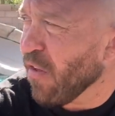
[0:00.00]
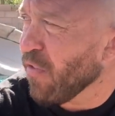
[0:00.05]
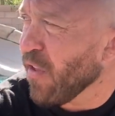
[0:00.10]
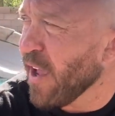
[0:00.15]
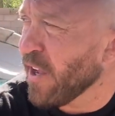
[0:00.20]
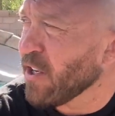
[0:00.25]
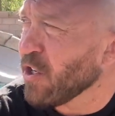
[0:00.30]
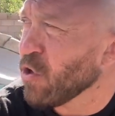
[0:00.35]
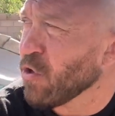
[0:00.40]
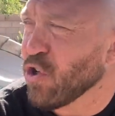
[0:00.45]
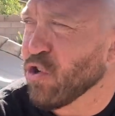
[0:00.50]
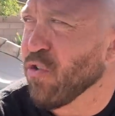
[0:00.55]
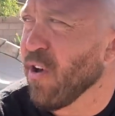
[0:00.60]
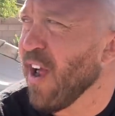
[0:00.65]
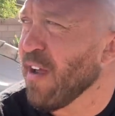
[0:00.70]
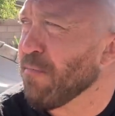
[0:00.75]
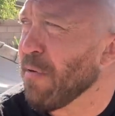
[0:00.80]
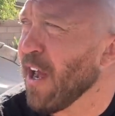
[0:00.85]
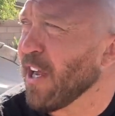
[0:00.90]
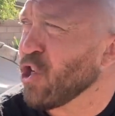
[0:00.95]
They could do a
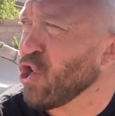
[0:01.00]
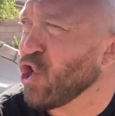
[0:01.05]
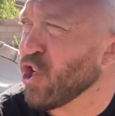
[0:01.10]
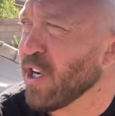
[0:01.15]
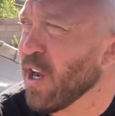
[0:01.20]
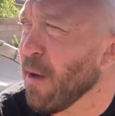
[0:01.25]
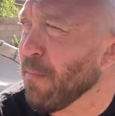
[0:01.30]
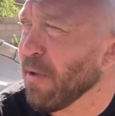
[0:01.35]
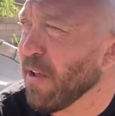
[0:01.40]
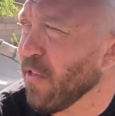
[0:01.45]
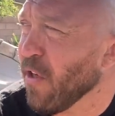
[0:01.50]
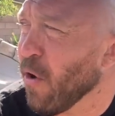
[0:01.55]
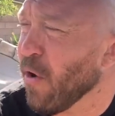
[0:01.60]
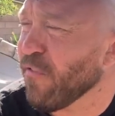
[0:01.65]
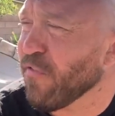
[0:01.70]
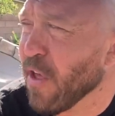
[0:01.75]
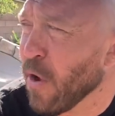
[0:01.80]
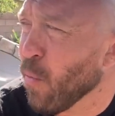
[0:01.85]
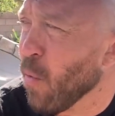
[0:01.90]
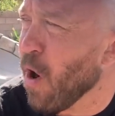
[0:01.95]
drive-by shit on me though
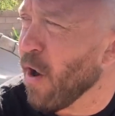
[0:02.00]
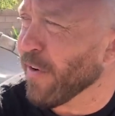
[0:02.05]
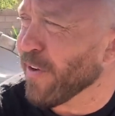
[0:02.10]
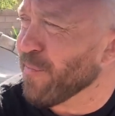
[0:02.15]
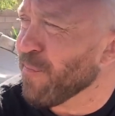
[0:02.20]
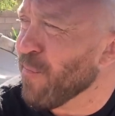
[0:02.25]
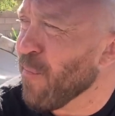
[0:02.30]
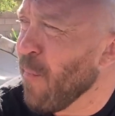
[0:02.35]
if they wanted.